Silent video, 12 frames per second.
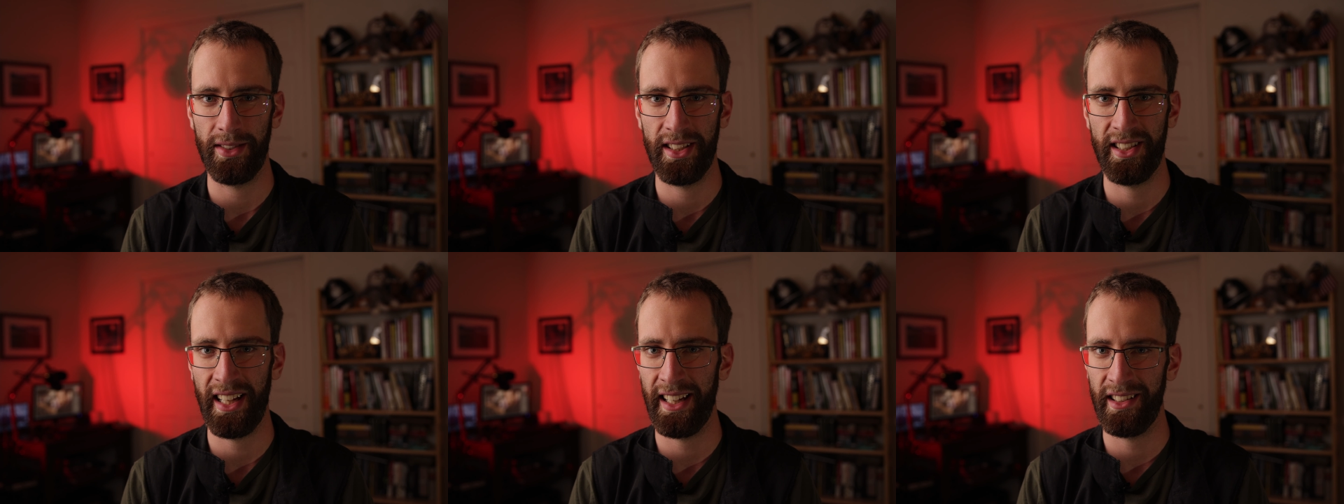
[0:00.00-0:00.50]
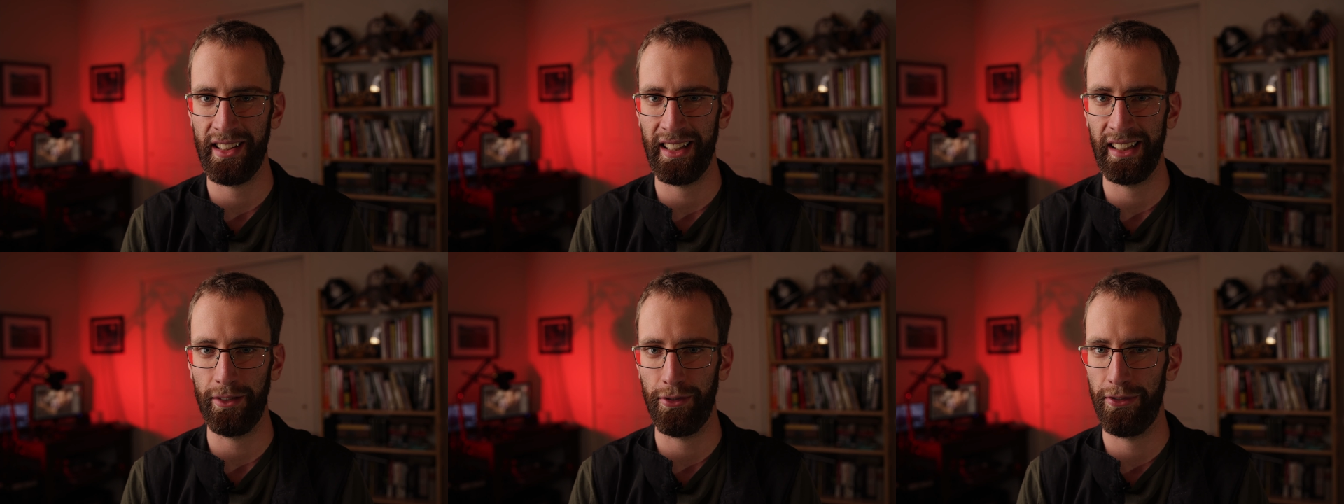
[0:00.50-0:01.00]

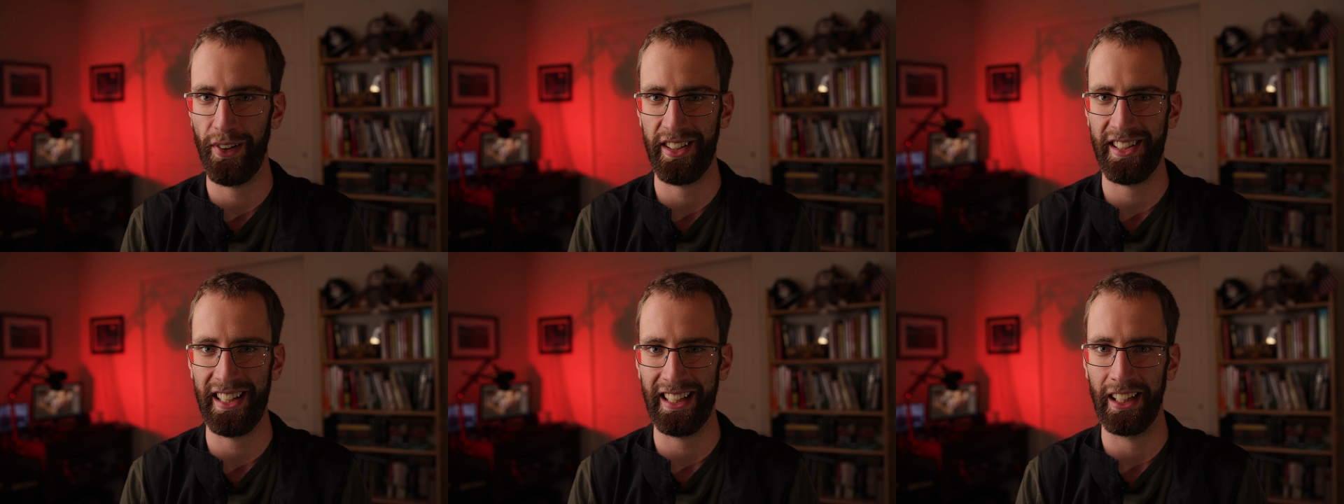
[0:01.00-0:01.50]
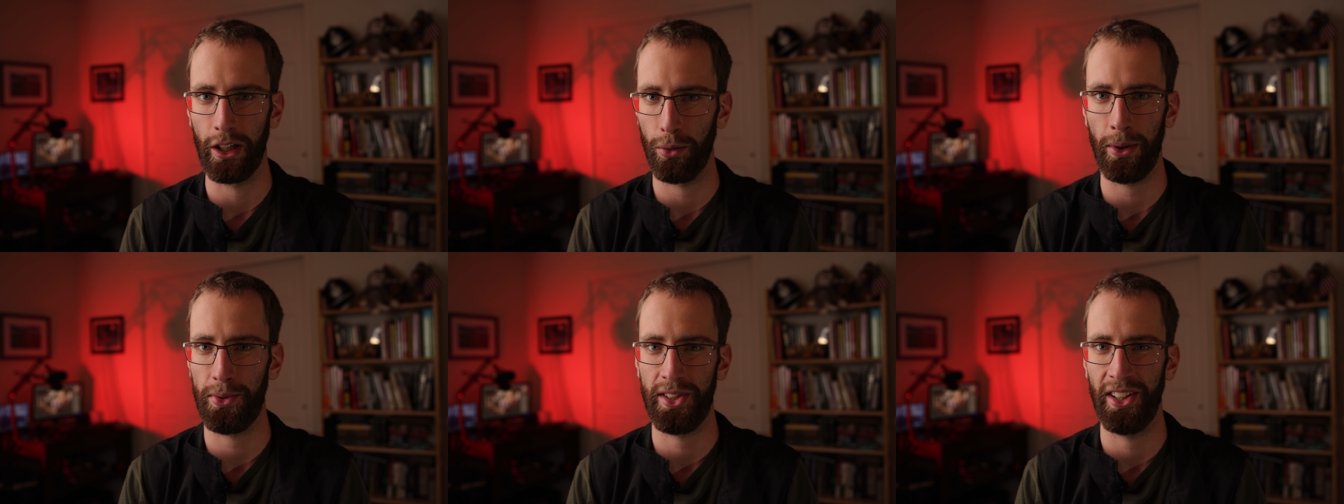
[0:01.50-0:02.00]
sandy, fuzzy,
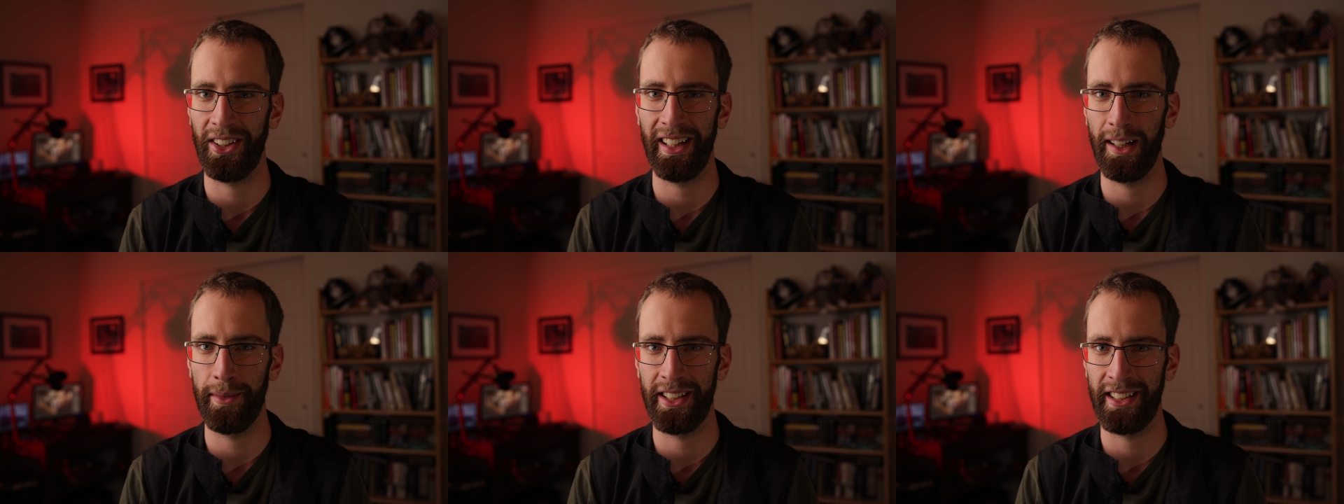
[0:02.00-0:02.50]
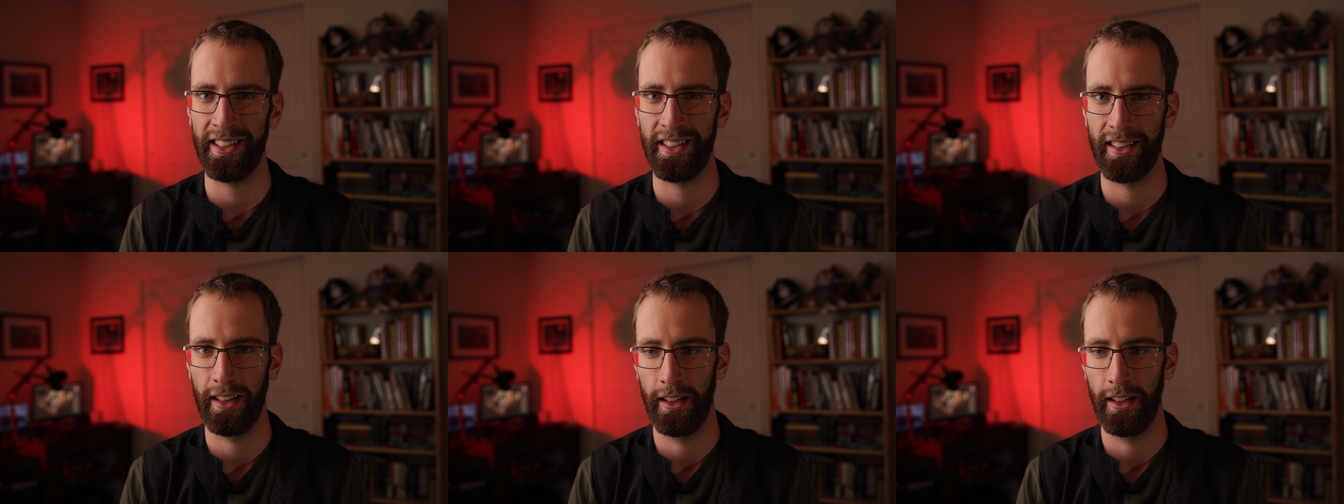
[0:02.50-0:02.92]
gross-looking images?